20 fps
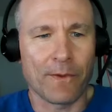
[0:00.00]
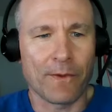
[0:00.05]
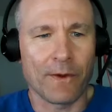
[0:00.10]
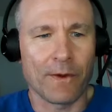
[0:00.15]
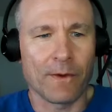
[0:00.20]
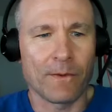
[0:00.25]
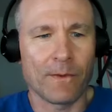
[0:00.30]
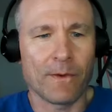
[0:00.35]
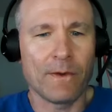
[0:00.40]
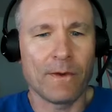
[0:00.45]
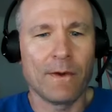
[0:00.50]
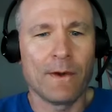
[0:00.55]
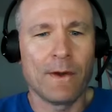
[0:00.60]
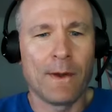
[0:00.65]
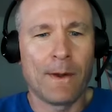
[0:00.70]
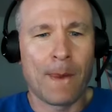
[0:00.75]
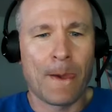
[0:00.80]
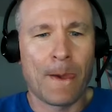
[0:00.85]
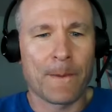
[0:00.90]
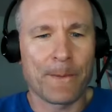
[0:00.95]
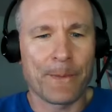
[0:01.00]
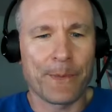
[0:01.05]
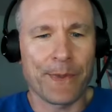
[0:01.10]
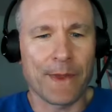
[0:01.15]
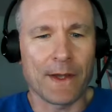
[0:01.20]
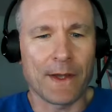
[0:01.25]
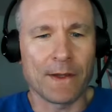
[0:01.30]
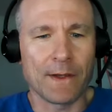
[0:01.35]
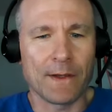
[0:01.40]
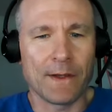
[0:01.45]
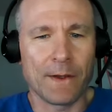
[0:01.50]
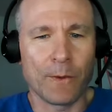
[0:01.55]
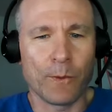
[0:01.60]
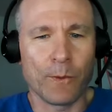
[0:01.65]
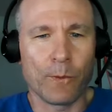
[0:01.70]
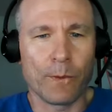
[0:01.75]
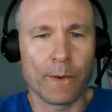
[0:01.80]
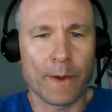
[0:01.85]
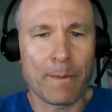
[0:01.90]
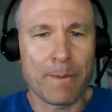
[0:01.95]
a loan that they
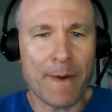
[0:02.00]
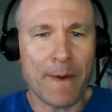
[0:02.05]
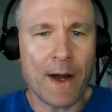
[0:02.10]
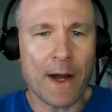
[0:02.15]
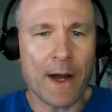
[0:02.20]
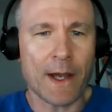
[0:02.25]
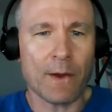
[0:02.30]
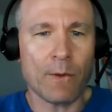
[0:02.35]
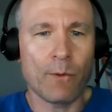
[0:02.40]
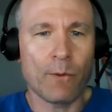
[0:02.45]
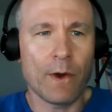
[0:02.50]
didn't want to buy?